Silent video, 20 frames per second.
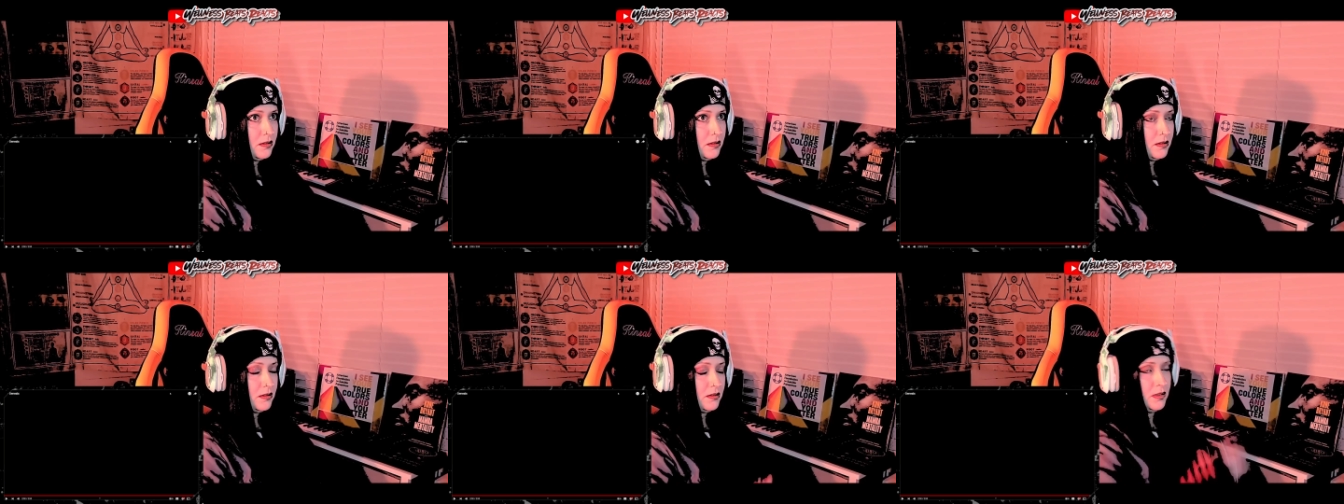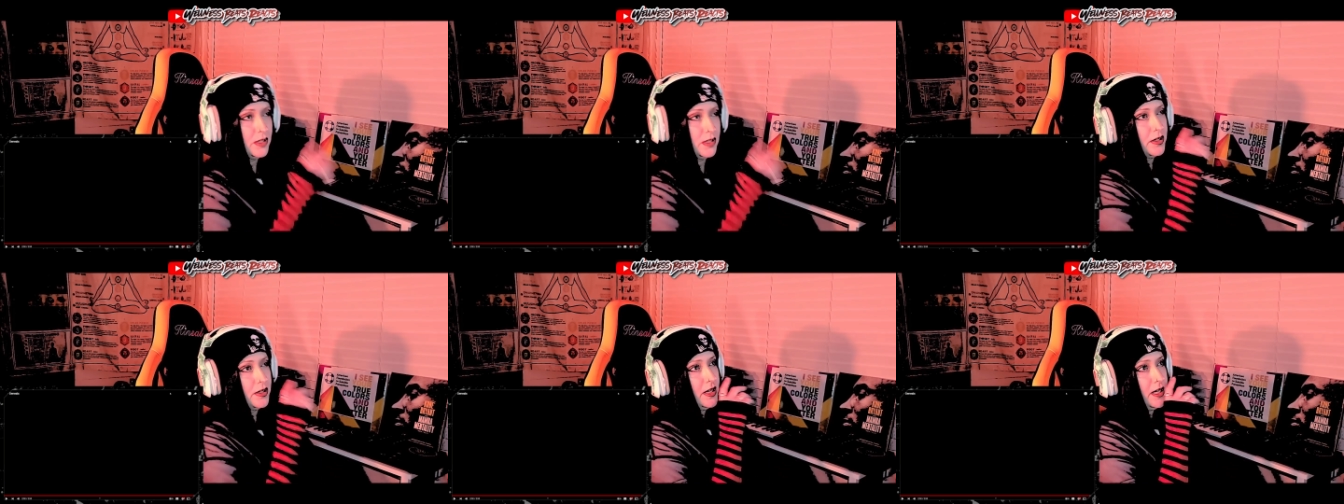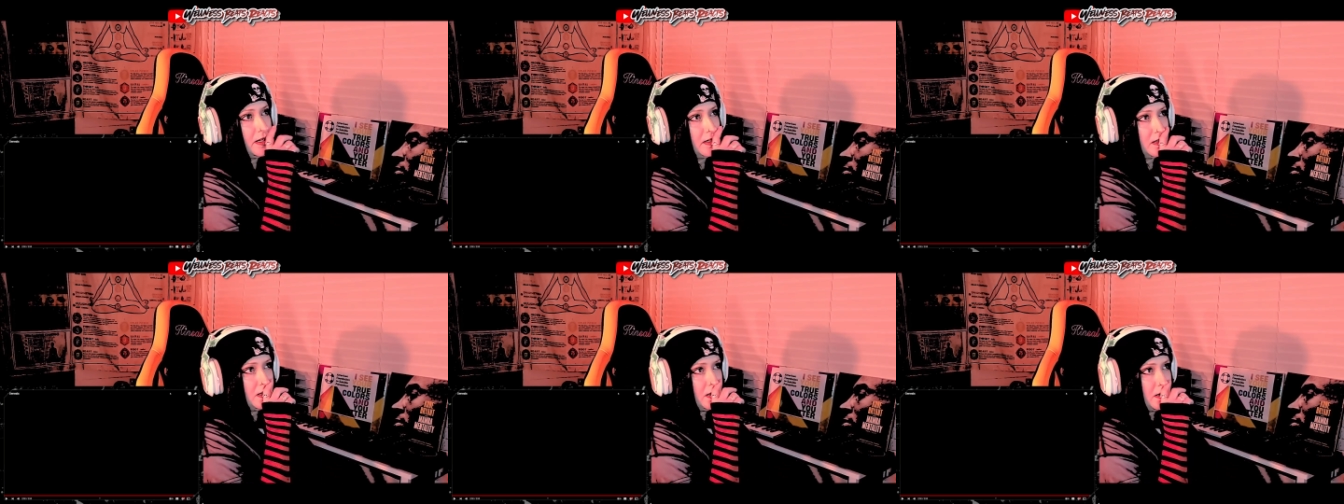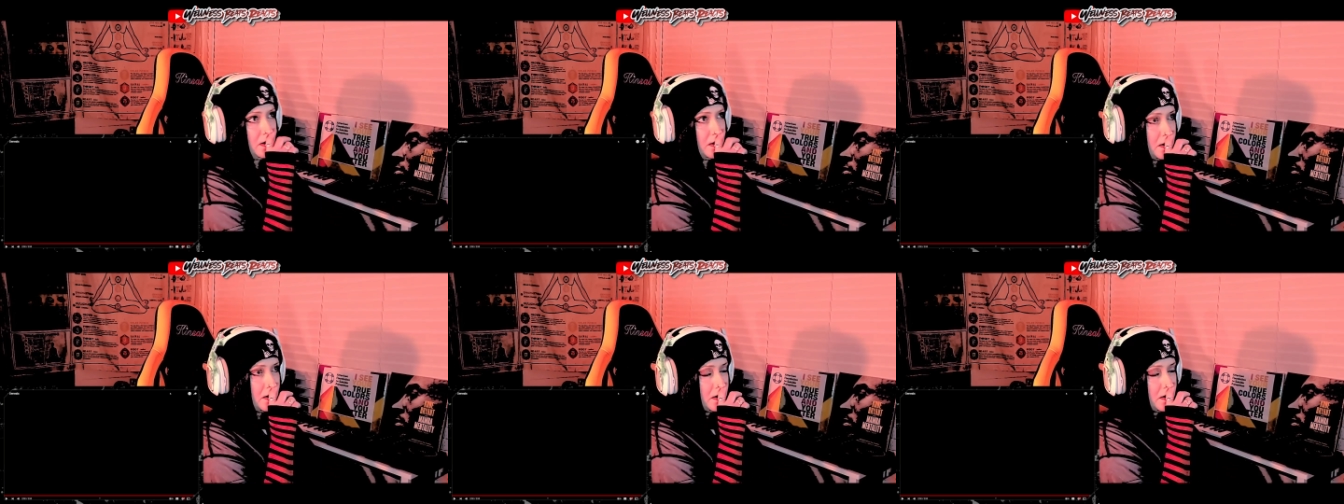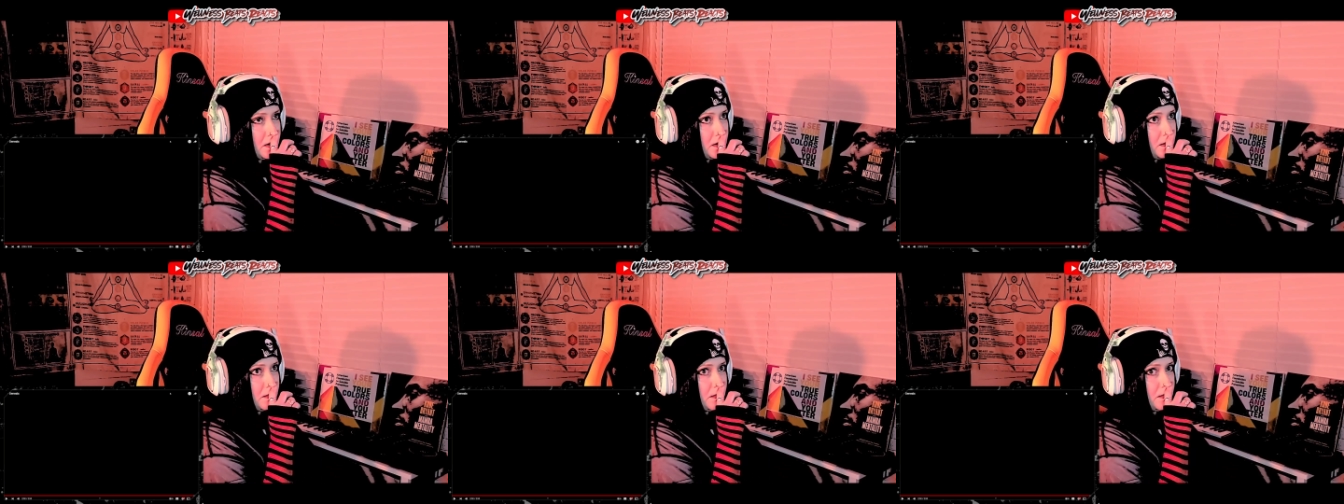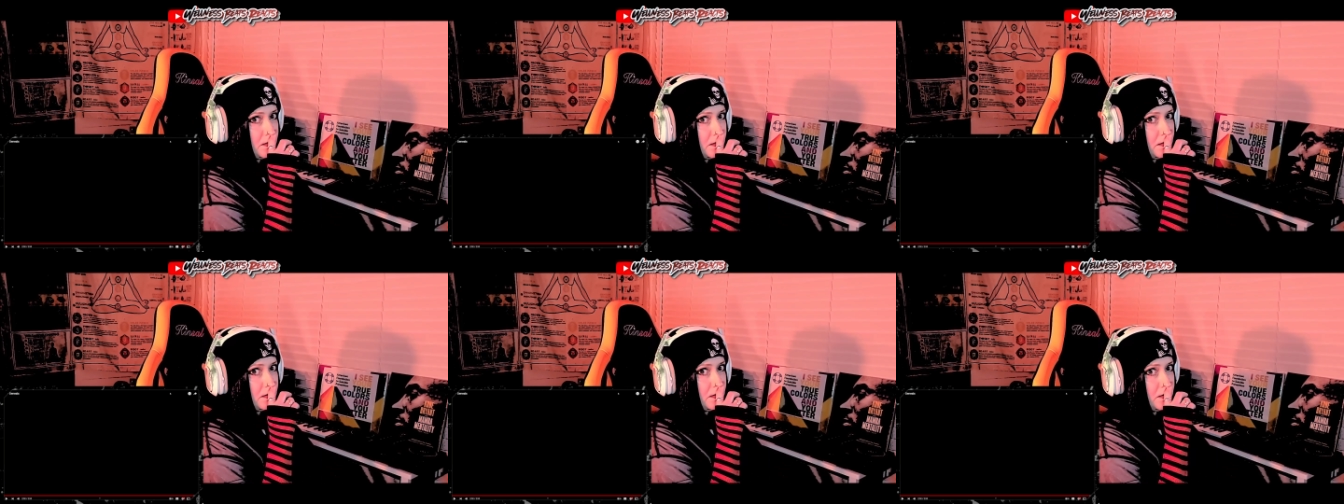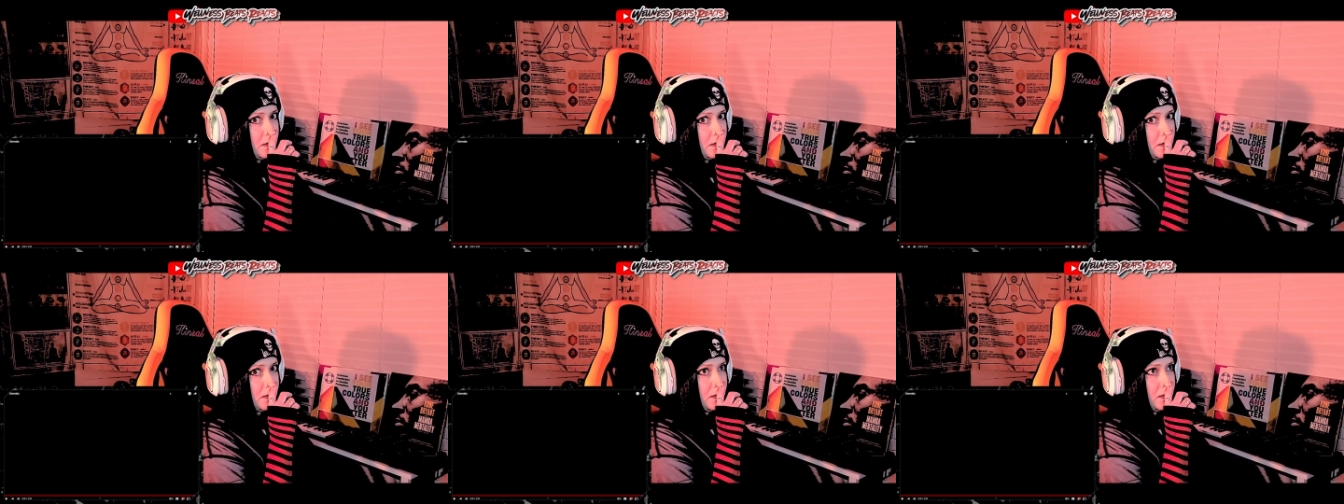I don't know how to say this.
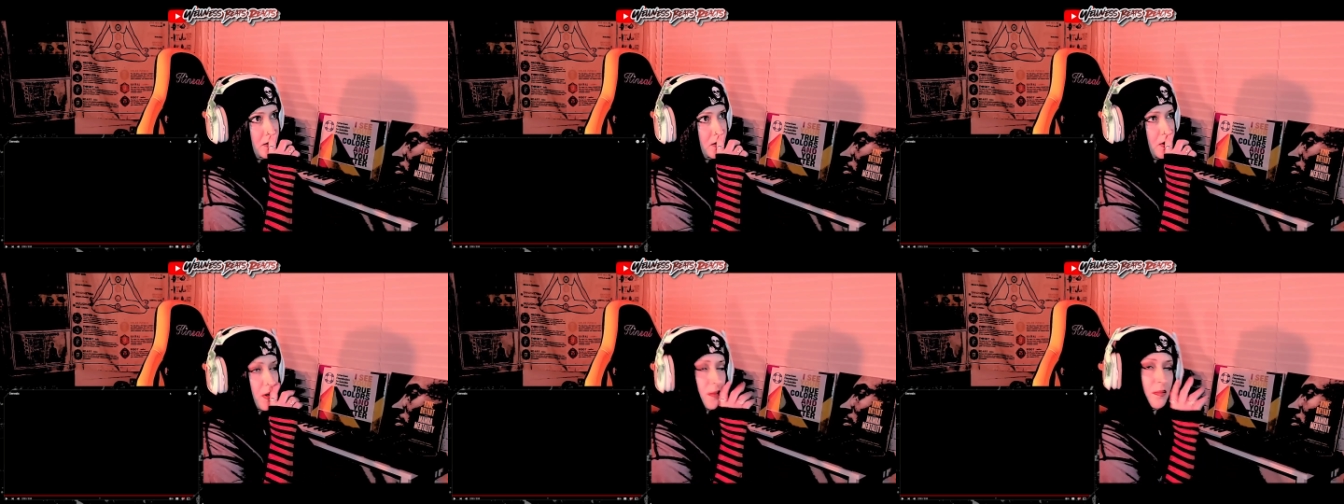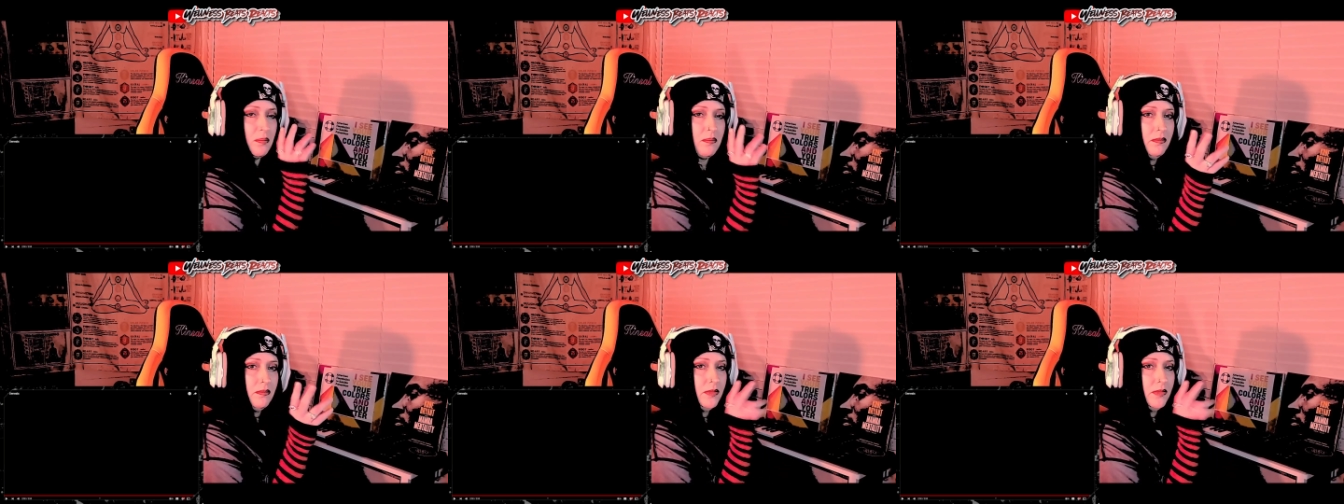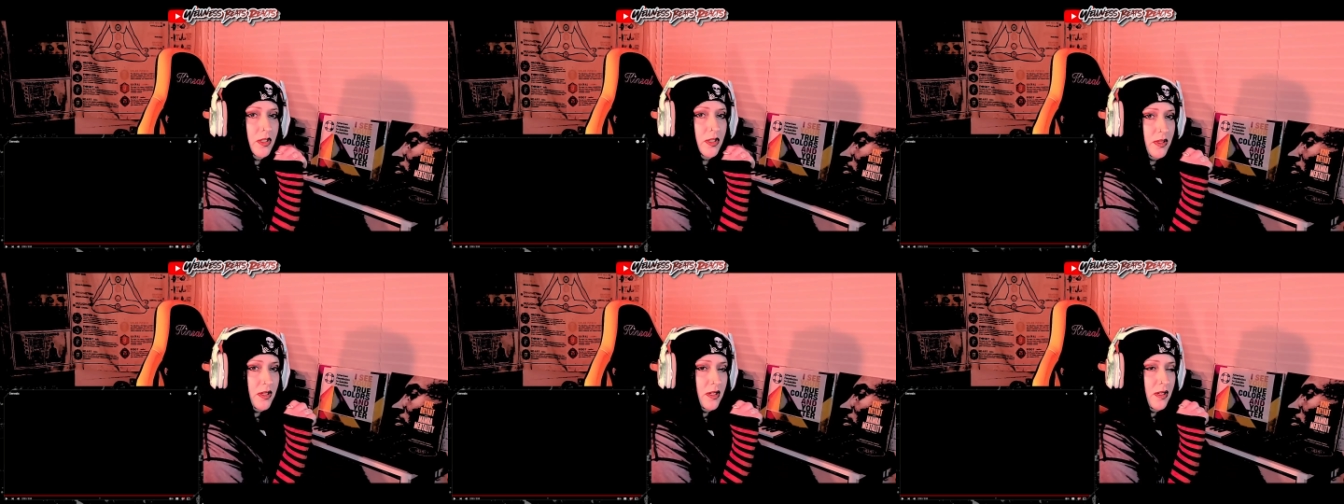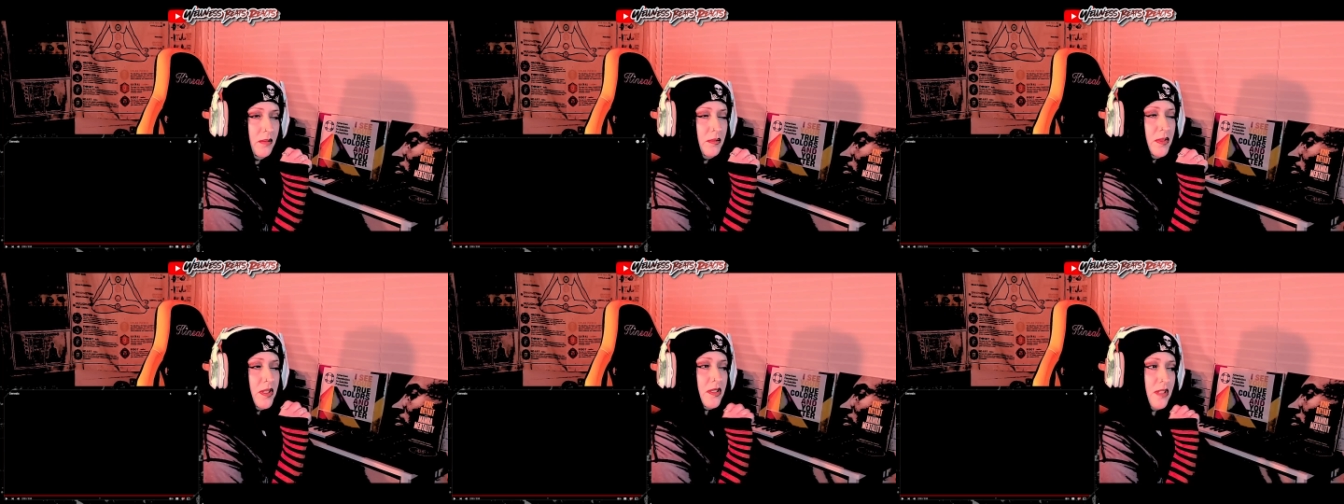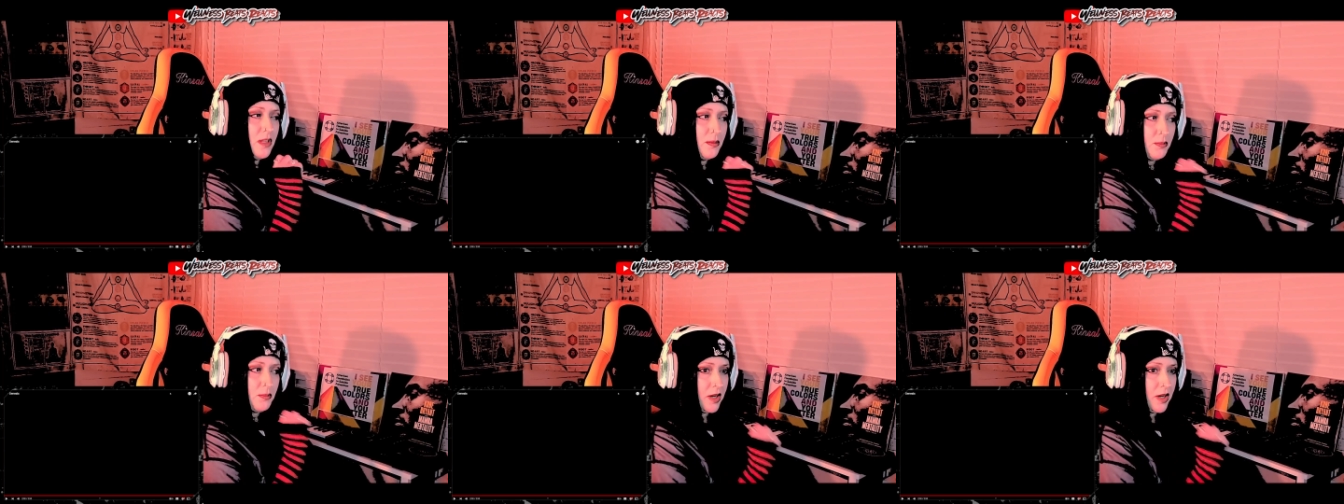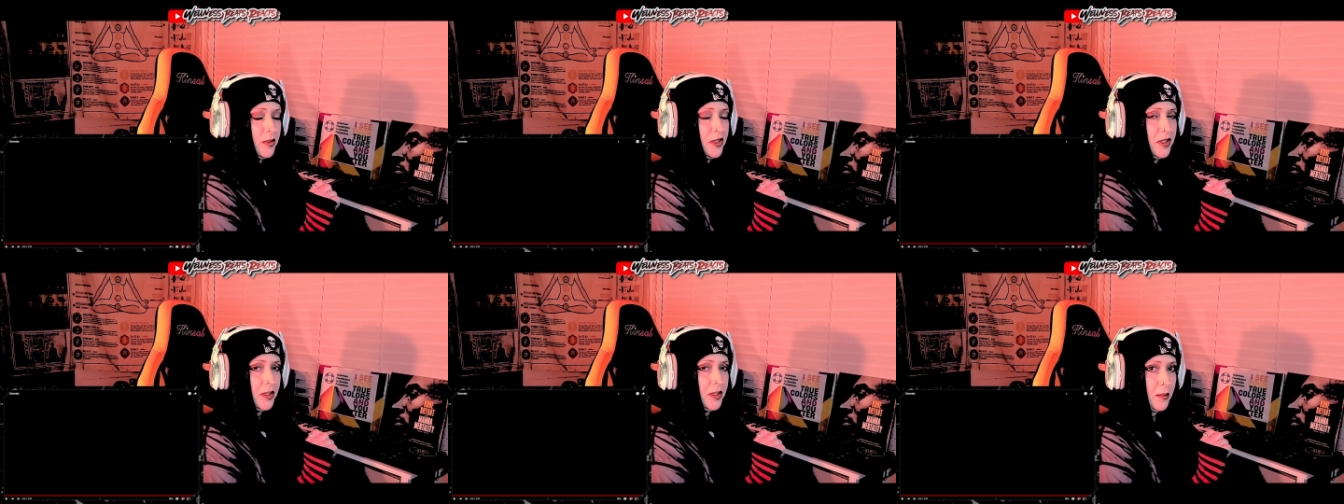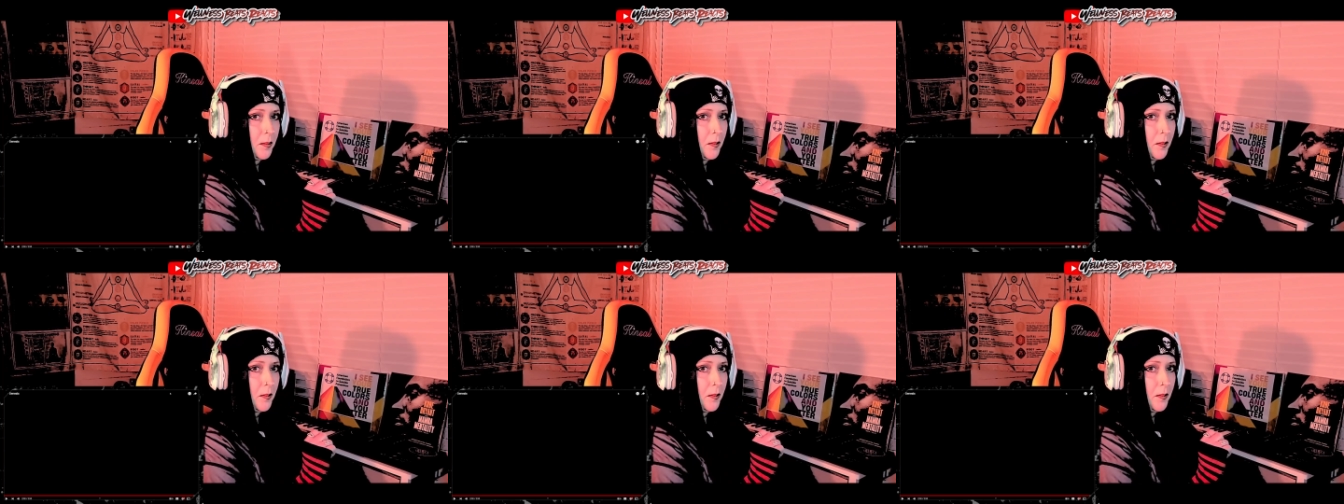So, you know what? I'm going to stop rambling.